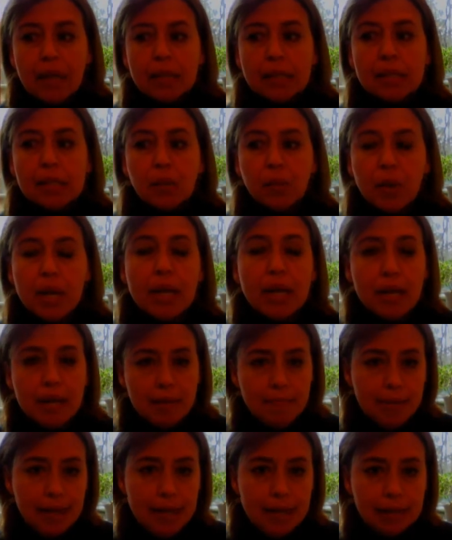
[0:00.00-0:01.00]

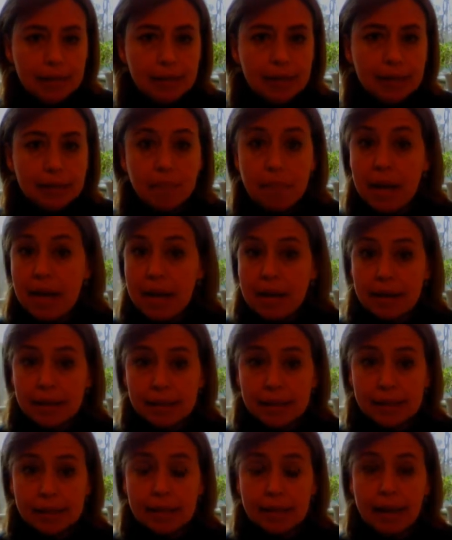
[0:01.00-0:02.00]
Serenity means
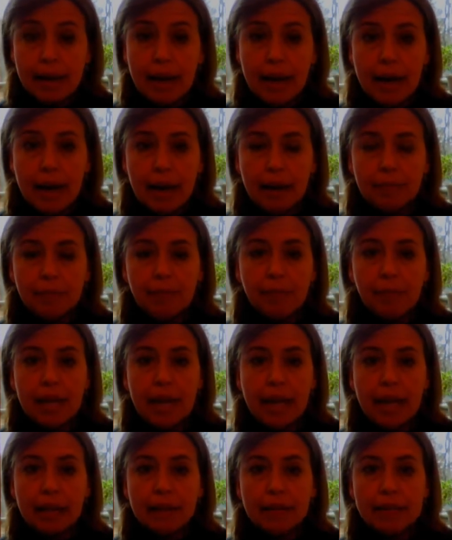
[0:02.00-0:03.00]
peace,
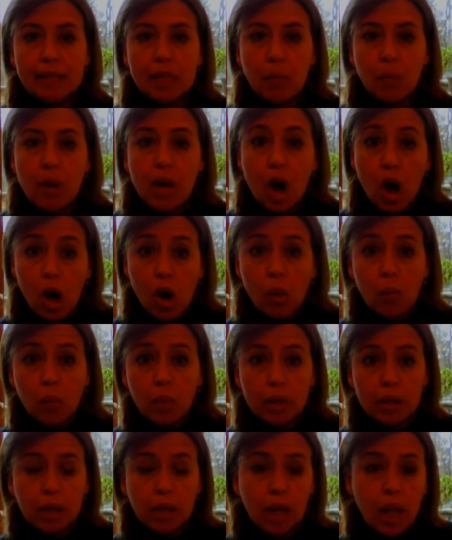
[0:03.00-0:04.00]
and so we all
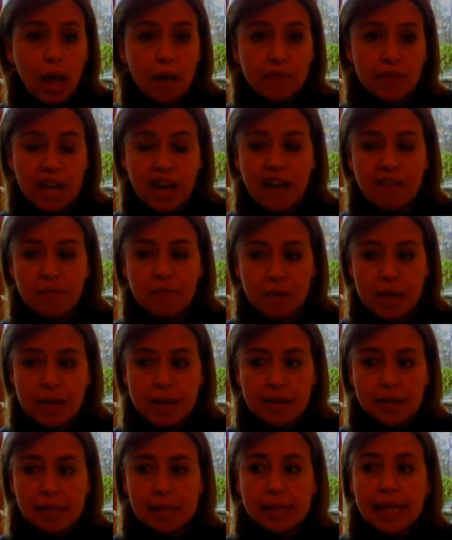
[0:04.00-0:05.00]
would love to have
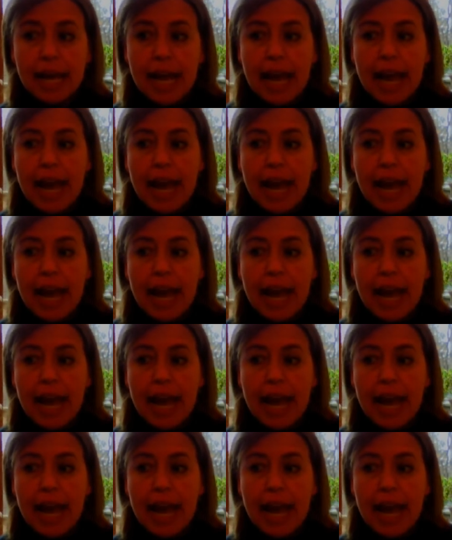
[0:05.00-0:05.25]
peace.